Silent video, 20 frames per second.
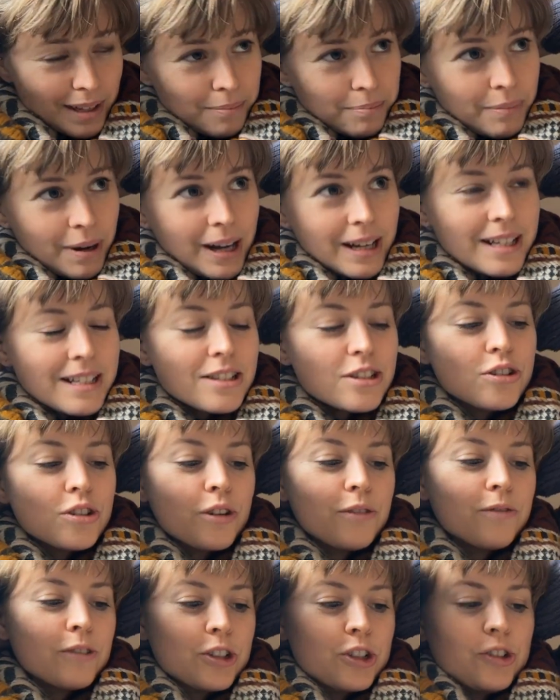But it's so
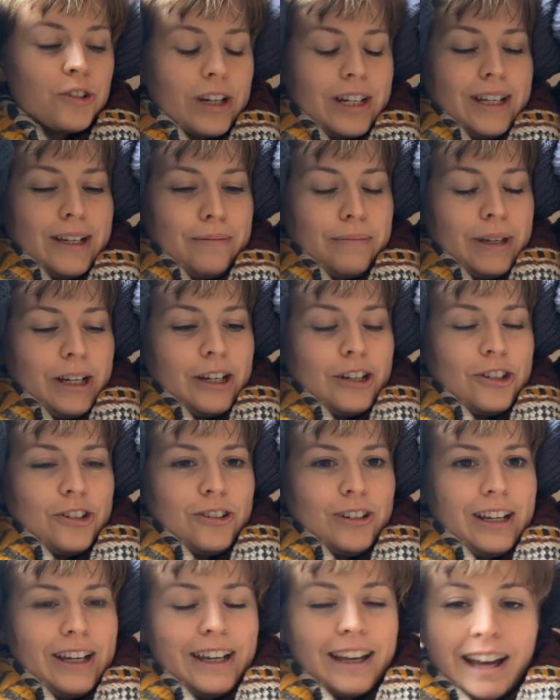frustrating because
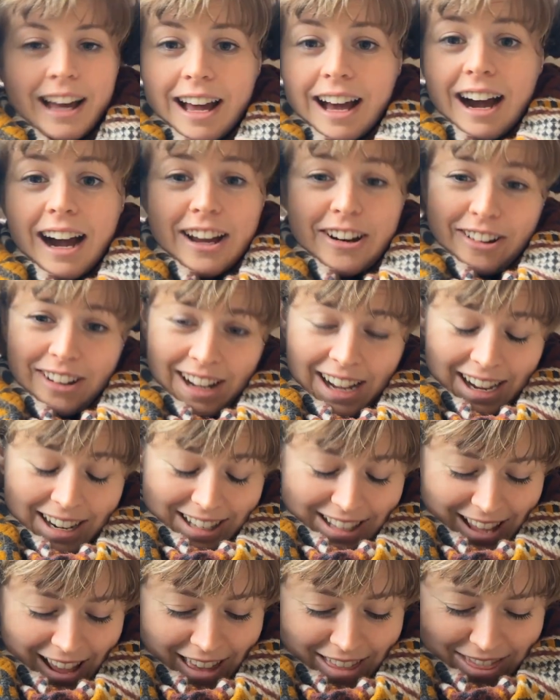you're like, I don't know how
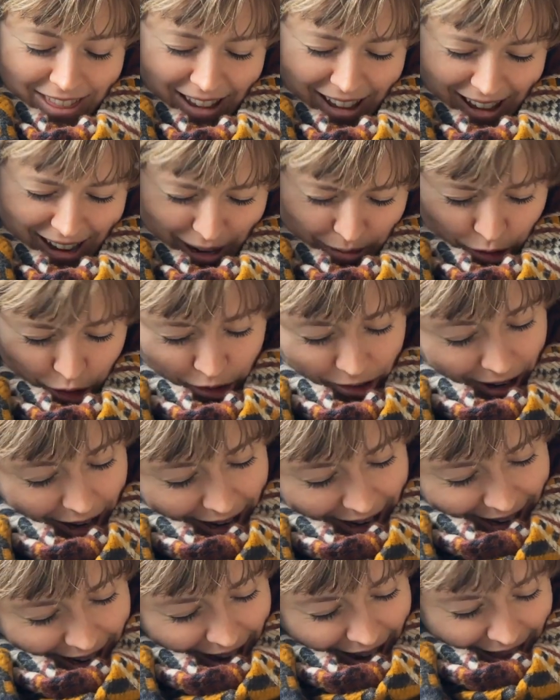to get there, I'm trying
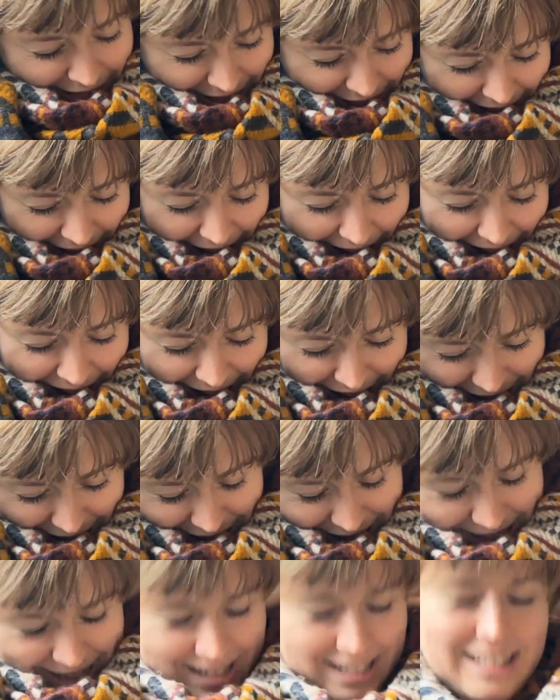to get there,
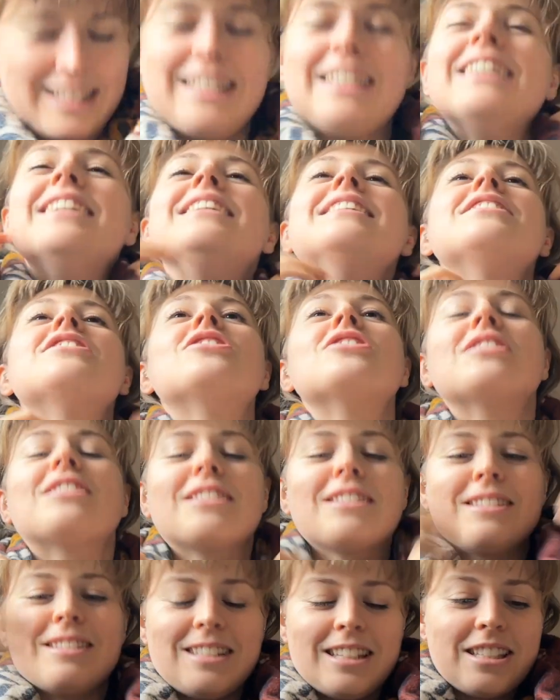and
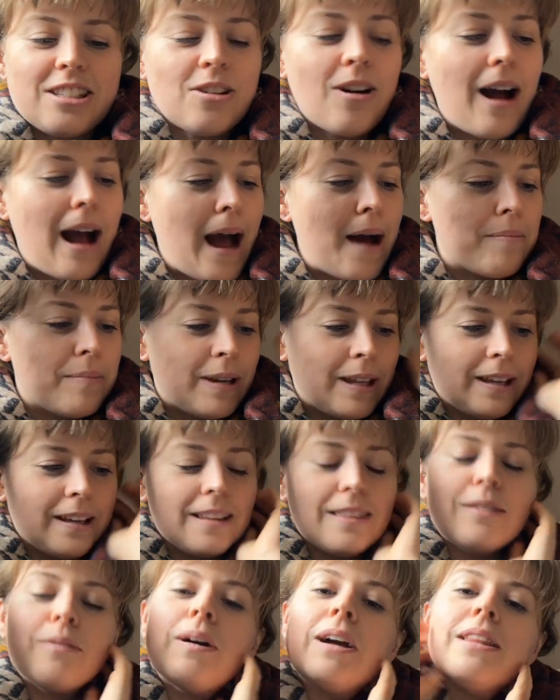it's not happening
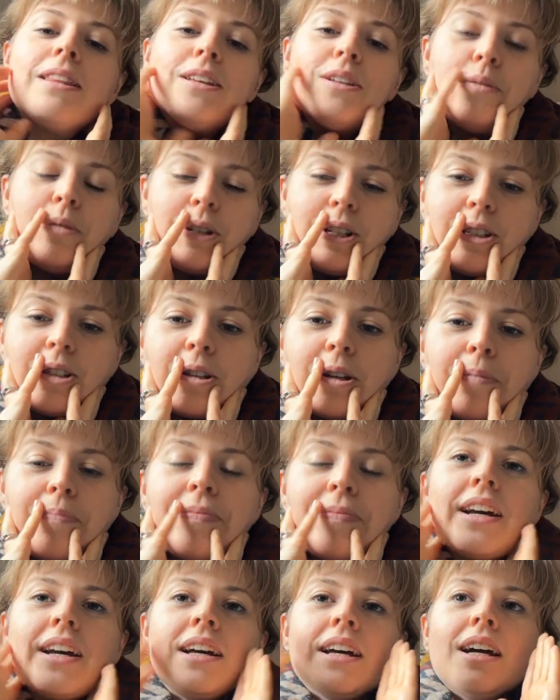in the way that you want it to.
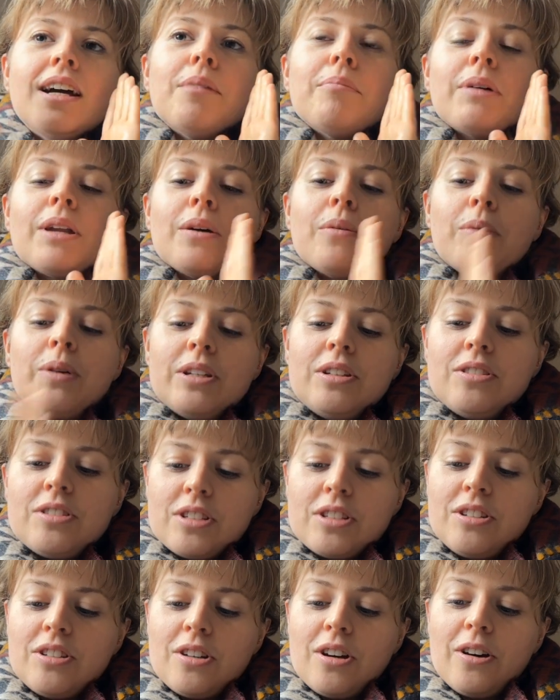But I want you
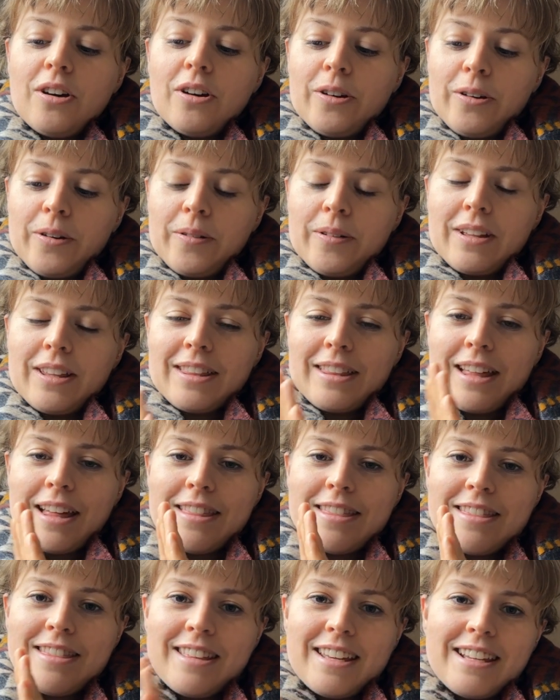to know
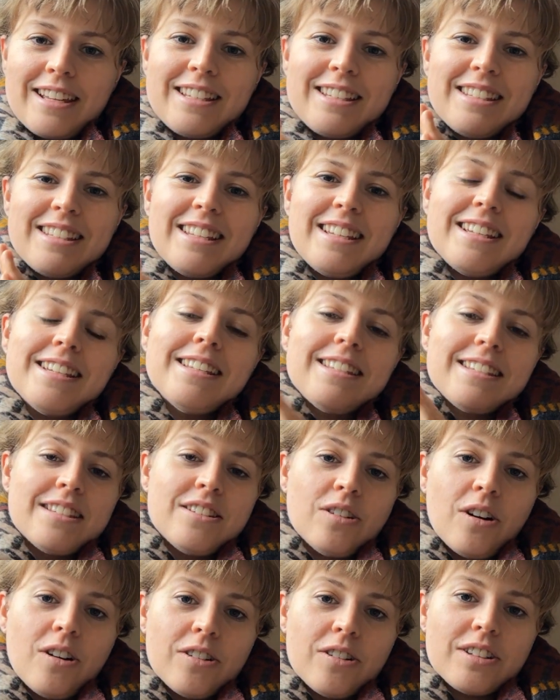that this is
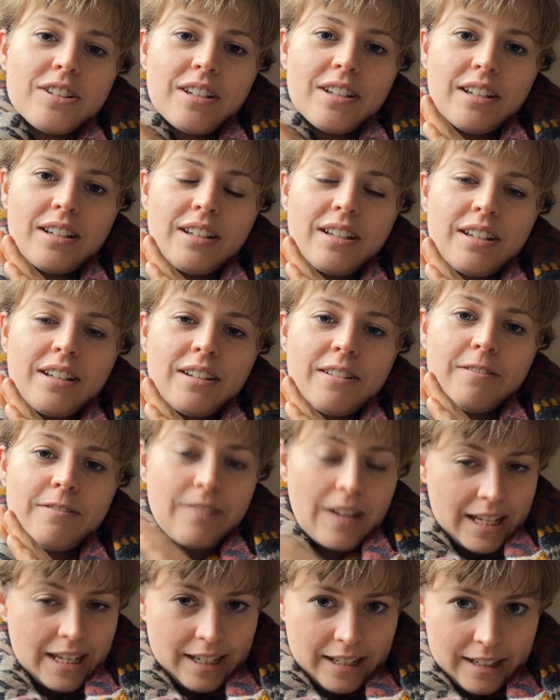not
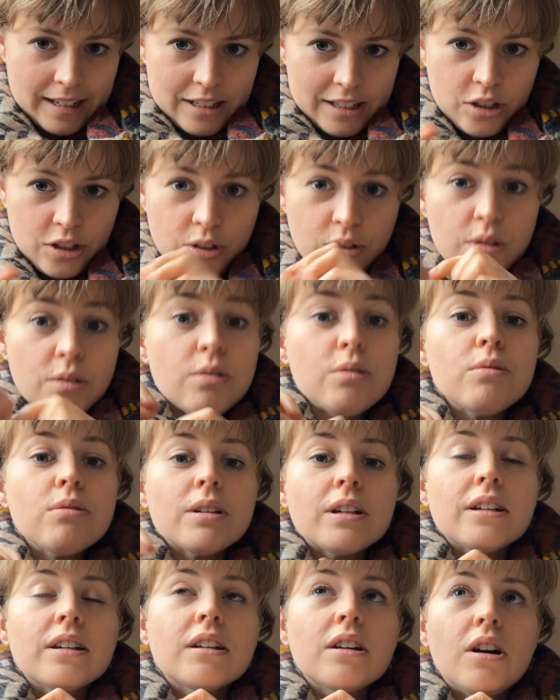failure. You
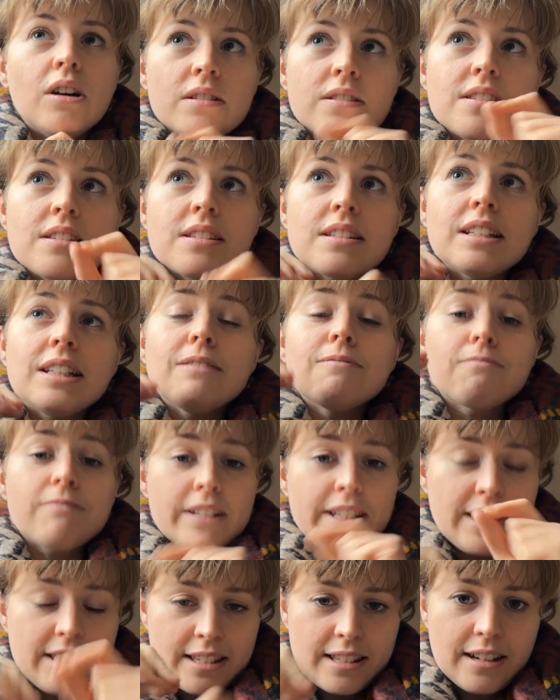constantly
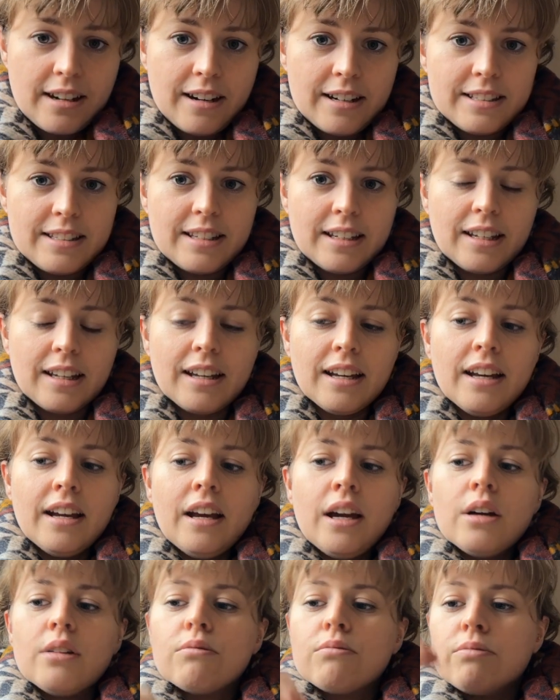restarting,
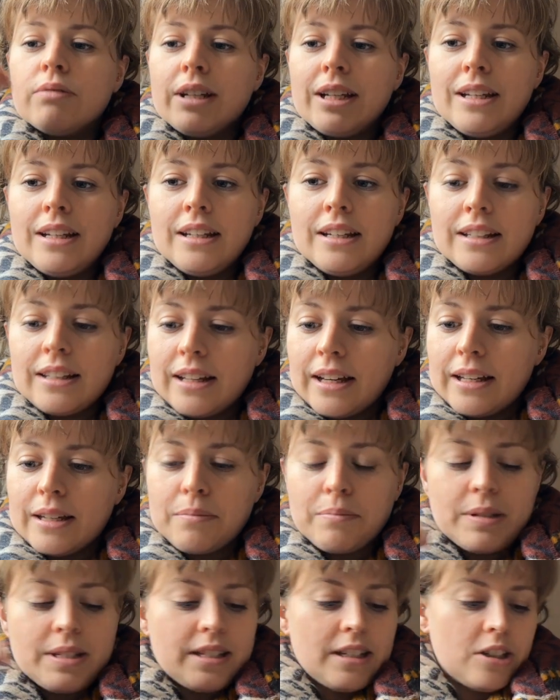
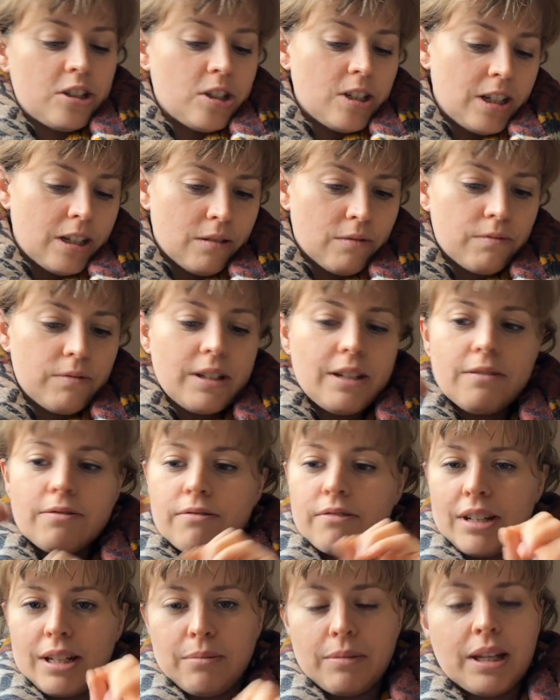positioning,
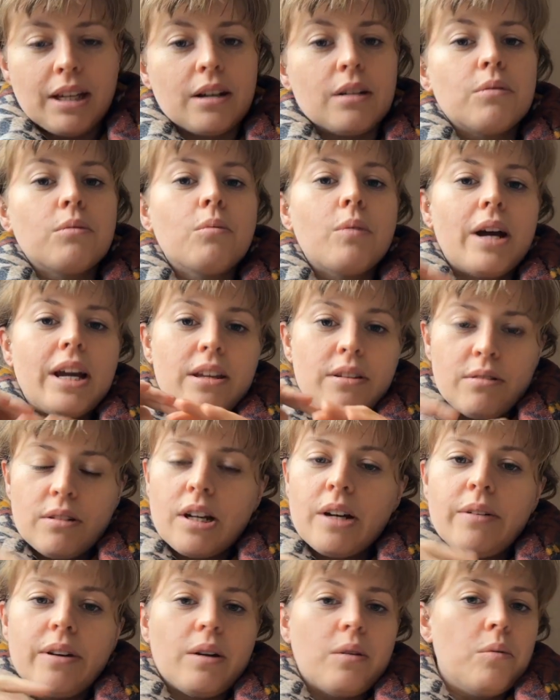reframing where you're
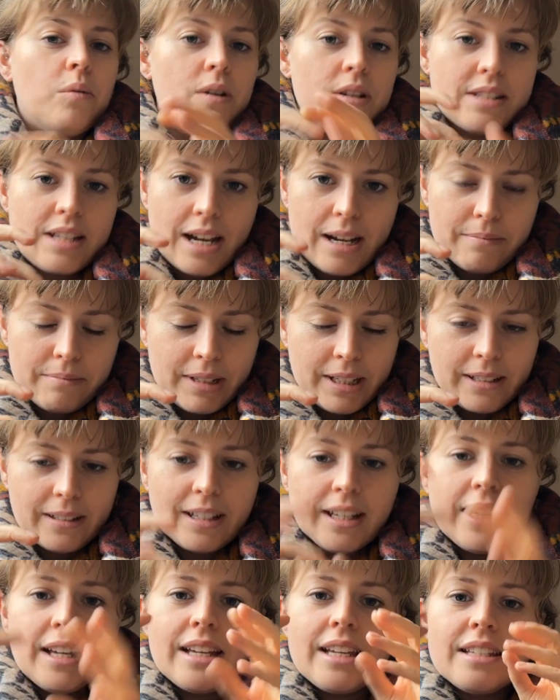going, what's happening,
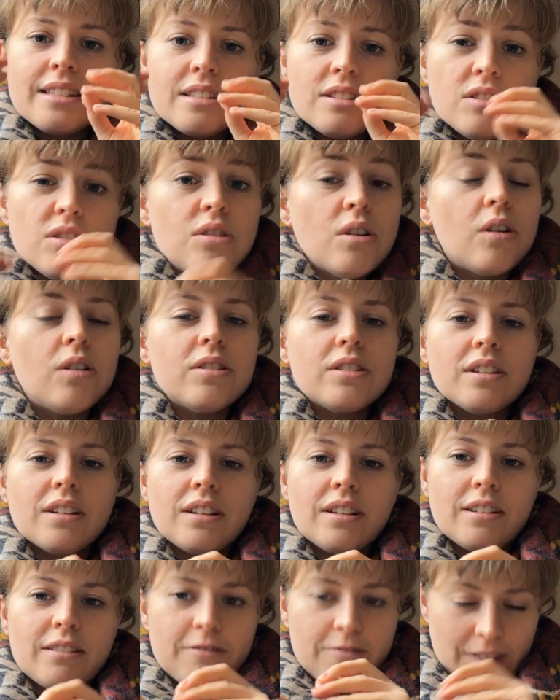is not
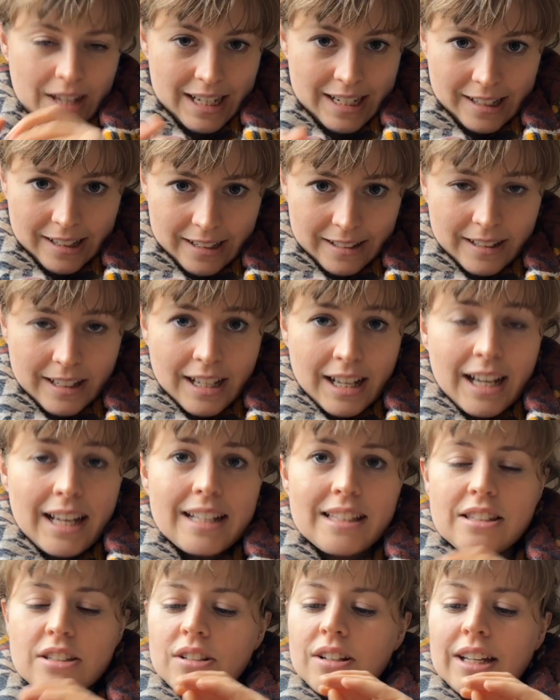failure.
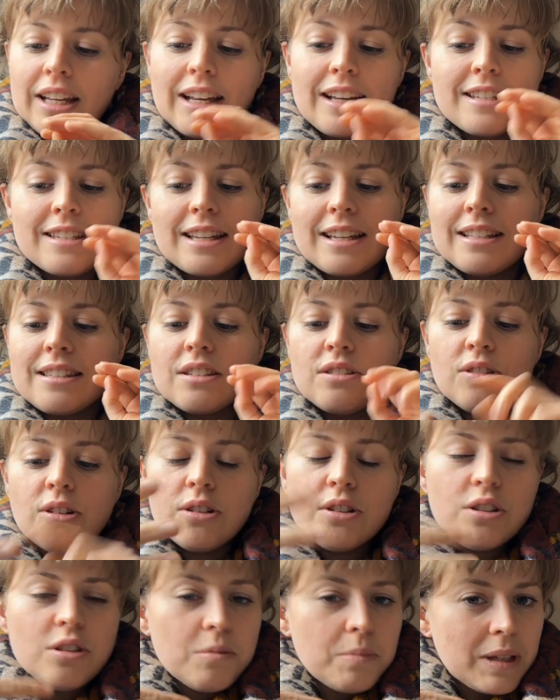It's not, like I say, it's
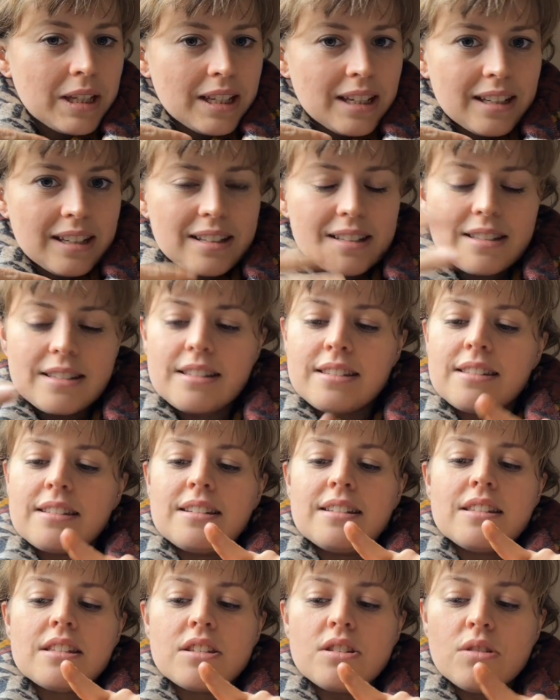not you being
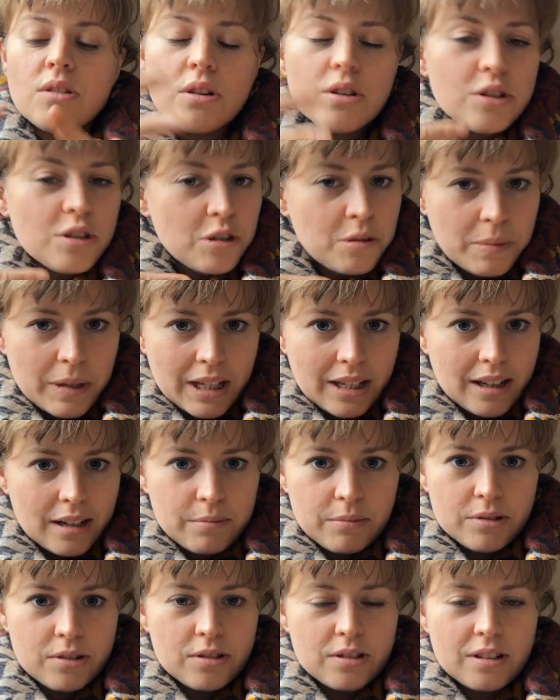inconsistent, it's not you being
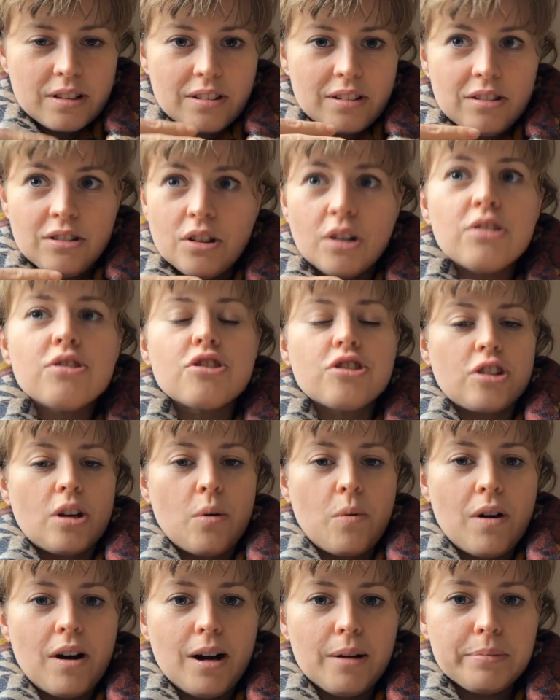able to not
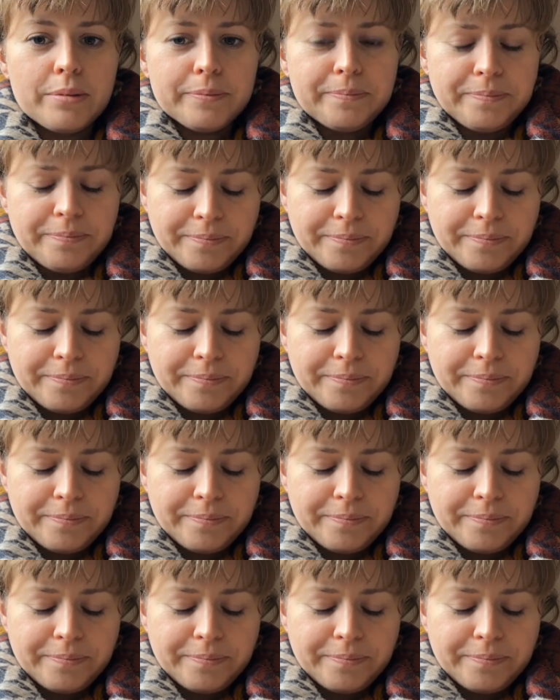show up.